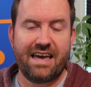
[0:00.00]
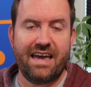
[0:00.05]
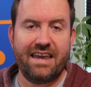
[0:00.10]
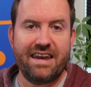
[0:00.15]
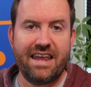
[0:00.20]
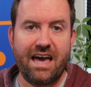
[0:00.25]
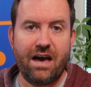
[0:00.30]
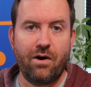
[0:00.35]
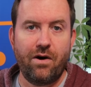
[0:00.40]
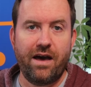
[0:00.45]
I
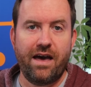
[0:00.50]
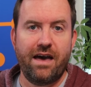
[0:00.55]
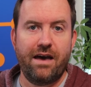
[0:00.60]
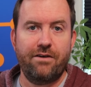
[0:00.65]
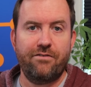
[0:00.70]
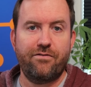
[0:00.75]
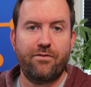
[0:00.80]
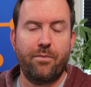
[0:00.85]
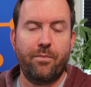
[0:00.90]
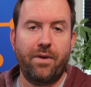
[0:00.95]
now
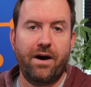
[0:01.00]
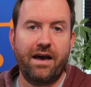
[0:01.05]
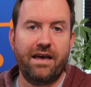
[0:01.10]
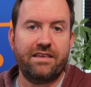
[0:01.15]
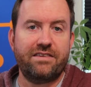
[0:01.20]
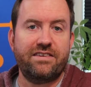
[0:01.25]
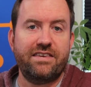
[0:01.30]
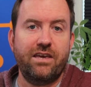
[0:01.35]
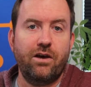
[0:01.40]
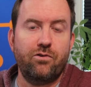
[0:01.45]
have
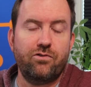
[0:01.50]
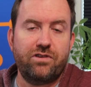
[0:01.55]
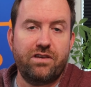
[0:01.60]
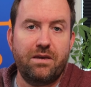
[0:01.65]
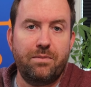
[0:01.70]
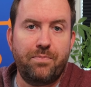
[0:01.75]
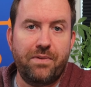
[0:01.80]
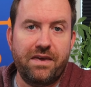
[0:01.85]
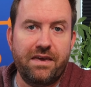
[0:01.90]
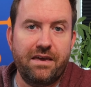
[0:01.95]
my
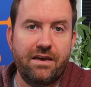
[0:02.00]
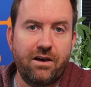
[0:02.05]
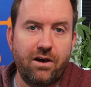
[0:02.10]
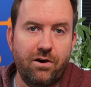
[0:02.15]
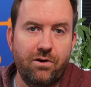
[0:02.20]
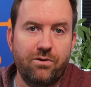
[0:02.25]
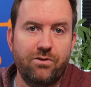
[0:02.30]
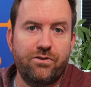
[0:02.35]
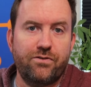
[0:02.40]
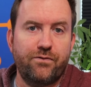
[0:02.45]
TOTP
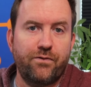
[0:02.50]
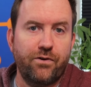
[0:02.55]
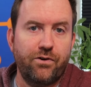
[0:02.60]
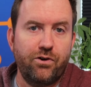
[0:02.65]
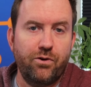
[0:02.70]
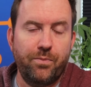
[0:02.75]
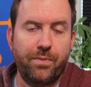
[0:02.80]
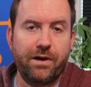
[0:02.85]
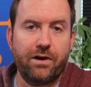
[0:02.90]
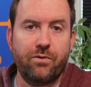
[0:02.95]
codes for
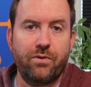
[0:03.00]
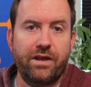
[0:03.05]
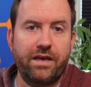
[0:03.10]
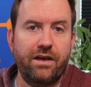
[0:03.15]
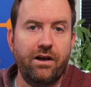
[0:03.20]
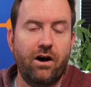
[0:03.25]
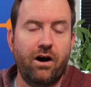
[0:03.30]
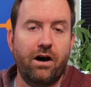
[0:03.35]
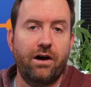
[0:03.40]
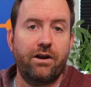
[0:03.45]

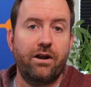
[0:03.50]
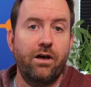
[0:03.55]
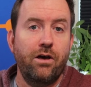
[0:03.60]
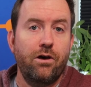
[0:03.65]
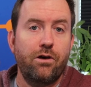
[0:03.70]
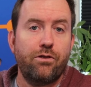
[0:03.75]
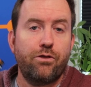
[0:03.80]
Ubiquiti on